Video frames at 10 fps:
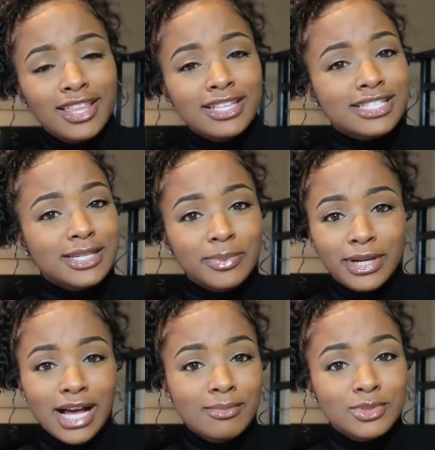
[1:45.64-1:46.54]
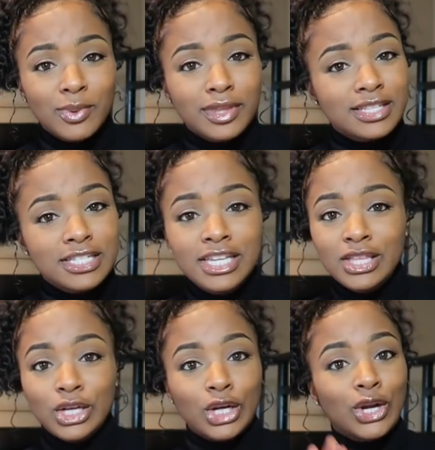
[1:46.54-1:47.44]
the sleeper comes with a
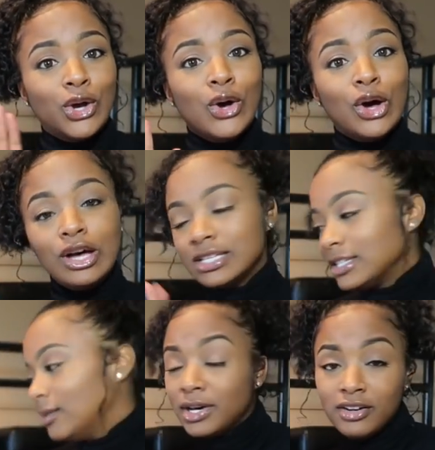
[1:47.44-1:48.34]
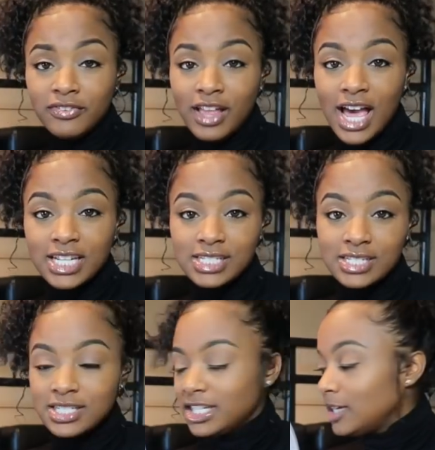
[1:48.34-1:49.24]
teether. Awesome. Butterflies
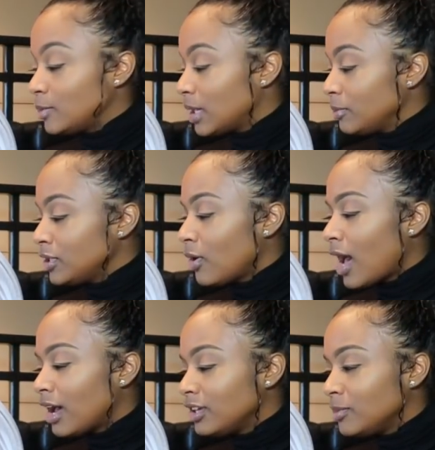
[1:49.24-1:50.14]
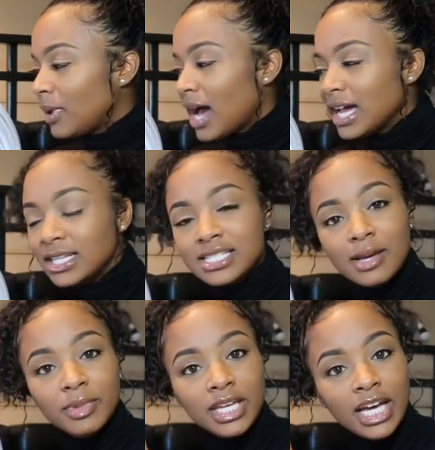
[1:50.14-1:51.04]
just to keep them, you know, occupied. It's
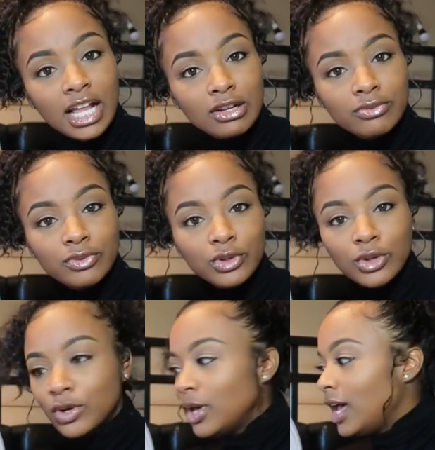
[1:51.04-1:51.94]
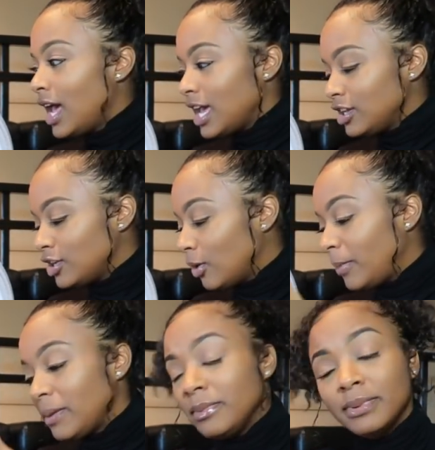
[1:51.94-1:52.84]
something colorful. And, you know,
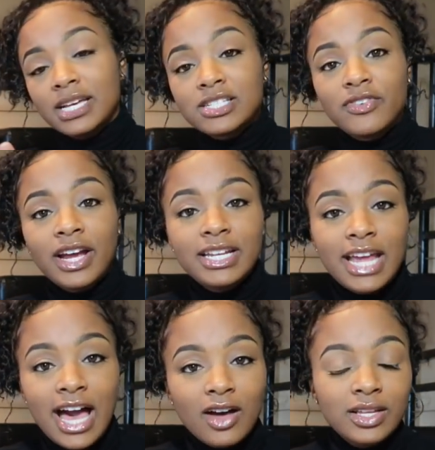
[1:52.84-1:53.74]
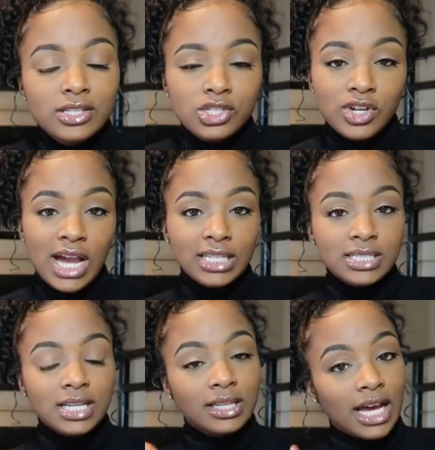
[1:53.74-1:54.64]
baby blessed right now and he's
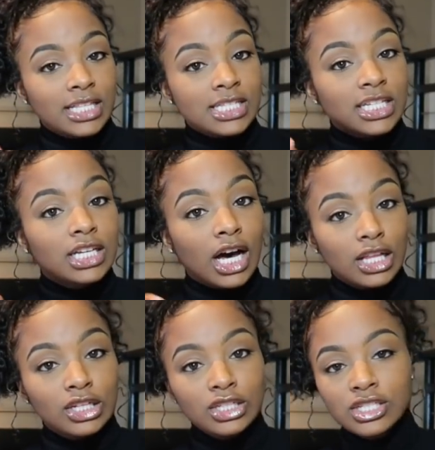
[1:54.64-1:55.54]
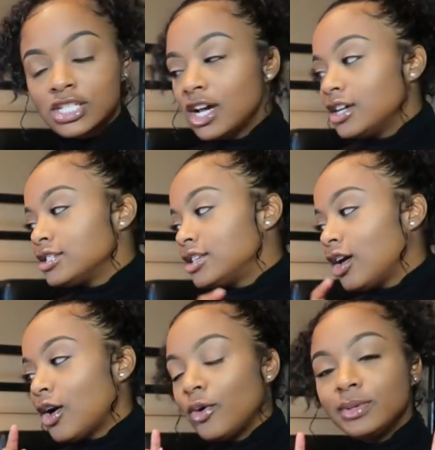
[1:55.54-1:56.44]
attracted to lights and colors.
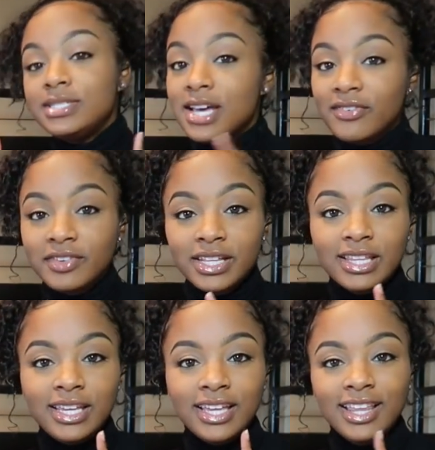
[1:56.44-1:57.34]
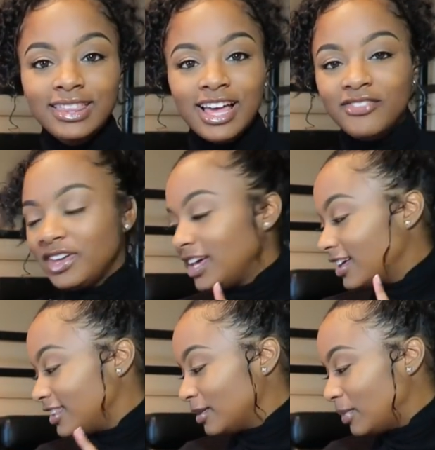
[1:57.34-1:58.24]
So definitely
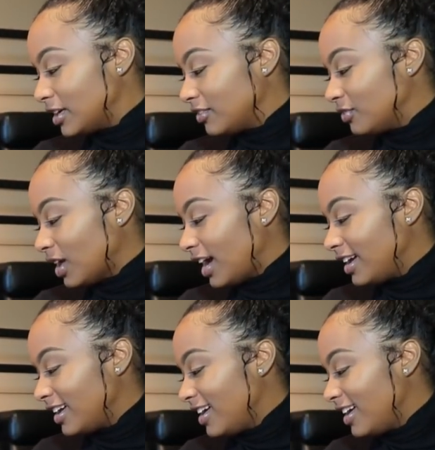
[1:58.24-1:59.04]
loving the butterfly.